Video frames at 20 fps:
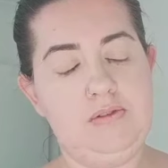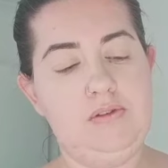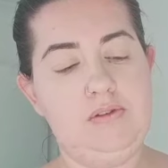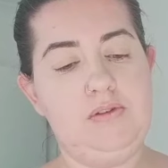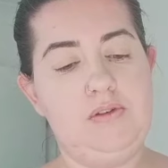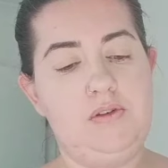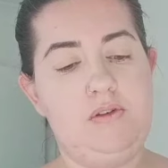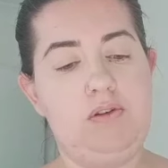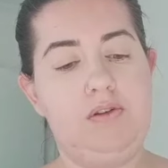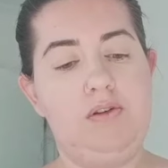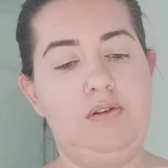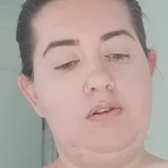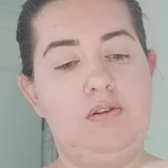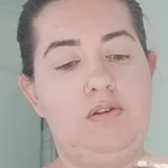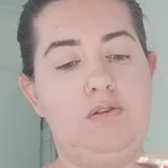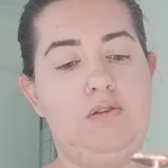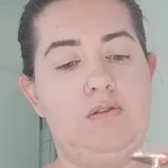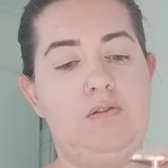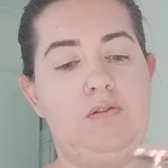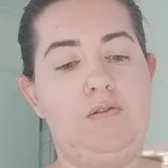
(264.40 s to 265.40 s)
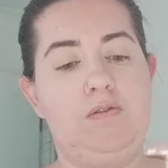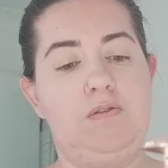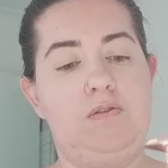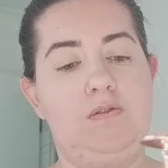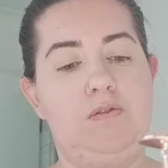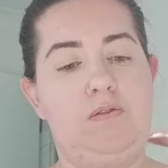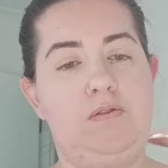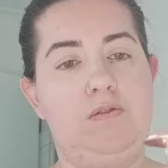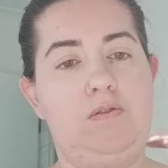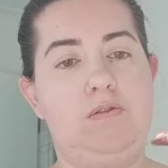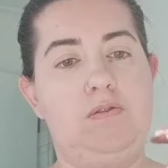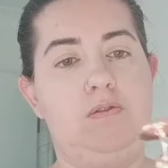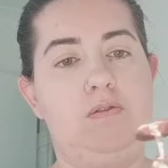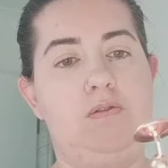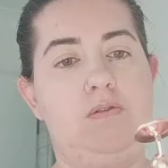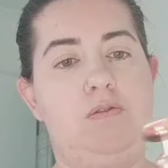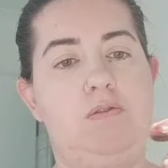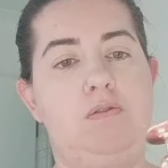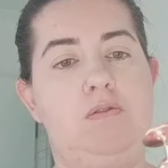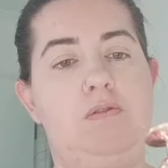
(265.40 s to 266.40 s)

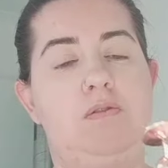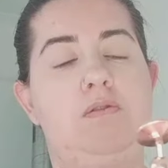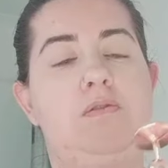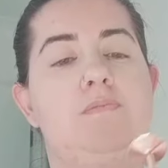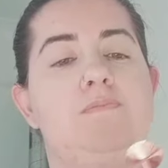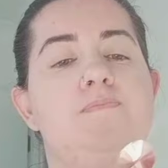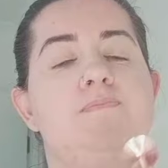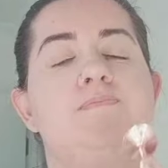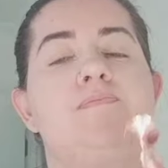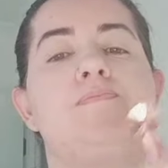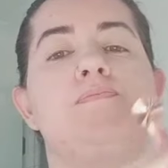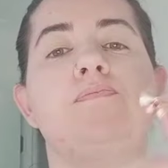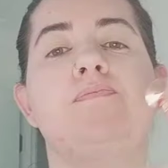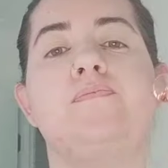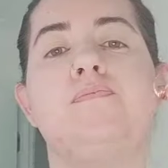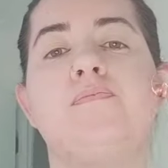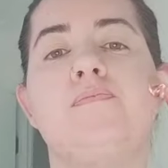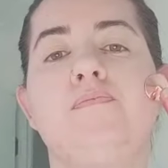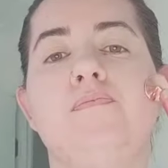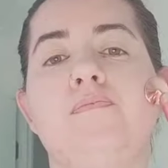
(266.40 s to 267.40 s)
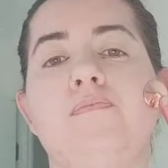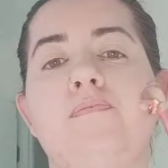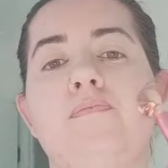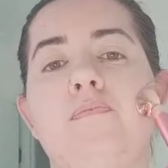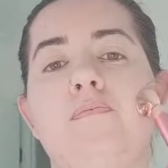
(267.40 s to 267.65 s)
Nothing is said.